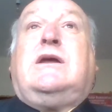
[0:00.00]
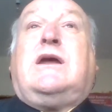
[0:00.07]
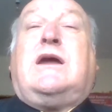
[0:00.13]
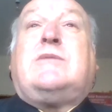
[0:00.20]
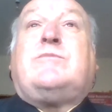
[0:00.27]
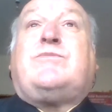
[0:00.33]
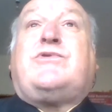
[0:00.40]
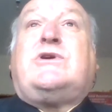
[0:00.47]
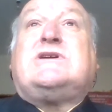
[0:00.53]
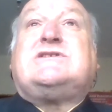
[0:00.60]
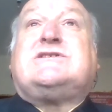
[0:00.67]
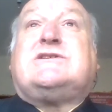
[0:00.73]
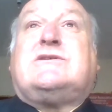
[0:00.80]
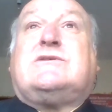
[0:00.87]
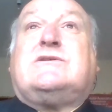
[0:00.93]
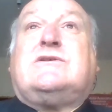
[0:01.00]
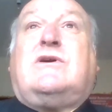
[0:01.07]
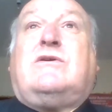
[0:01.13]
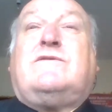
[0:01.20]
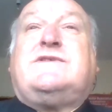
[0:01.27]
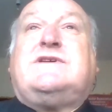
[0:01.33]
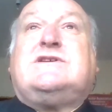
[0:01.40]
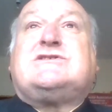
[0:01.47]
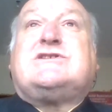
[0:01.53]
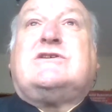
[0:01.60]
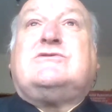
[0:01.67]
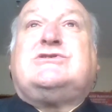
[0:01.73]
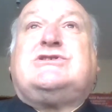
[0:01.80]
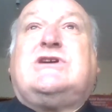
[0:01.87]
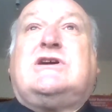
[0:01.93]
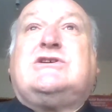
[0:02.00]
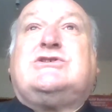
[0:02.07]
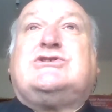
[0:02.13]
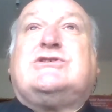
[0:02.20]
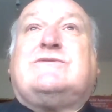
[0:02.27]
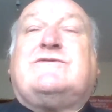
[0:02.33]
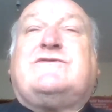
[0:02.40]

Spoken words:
and president of the Association